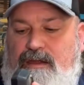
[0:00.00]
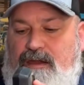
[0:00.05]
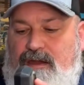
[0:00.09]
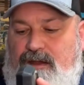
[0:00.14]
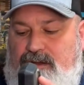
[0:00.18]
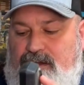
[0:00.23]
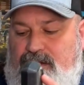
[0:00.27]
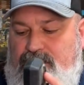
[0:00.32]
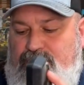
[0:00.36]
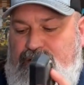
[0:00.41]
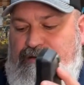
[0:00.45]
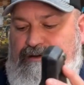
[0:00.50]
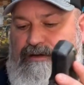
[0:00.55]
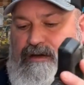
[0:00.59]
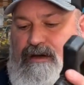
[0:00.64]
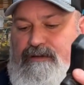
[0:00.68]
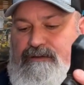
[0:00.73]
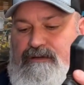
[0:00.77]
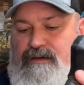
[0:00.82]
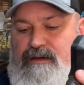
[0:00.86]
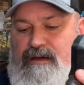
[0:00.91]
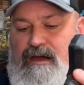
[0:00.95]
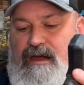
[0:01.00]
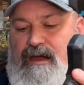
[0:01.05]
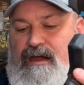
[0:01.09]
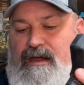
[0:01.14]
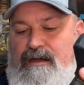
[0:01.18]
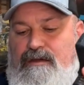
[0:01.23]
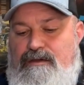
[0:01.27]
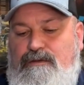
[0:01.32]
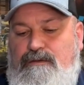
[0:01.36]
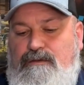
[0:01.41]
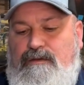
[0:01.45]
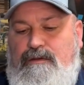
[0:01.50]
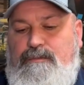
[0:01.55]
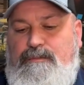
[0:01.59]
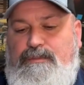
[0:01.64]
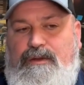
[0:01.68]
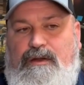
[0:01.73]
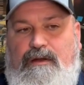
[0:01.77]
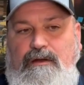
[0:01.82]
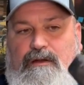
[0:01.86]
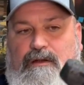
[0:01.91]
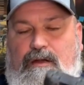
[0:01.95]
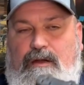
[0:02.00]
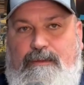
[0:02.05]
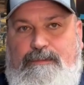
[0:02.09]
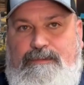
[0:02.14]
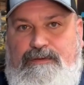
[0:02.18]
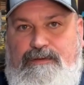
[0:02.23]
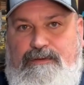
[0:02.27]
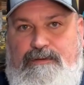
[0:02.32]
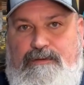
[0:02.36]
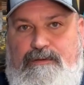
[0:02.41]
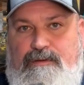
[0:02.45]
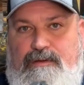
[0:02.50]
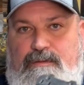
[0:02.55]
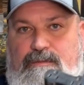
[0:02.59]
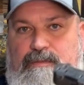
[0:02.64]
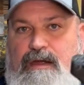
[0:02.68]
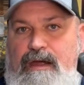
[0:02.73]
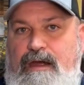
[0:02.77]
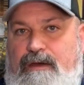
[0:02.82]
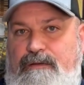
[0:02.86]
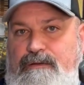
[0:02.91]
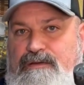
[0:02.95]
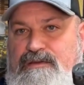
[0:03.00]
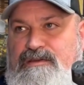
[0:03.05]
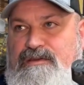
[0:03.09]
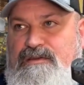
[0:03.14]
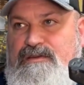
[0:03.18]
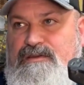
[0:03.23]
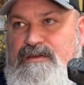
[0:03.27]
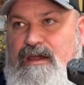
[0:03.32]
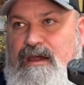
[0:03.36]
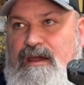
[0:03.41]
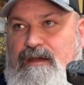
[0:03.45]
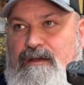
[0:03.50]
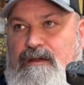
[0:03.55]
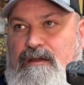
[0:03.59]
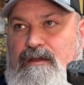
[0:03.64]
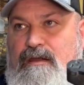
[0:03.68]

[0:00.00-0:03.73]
and on the GFCI you can plug up to 3 how it's designed.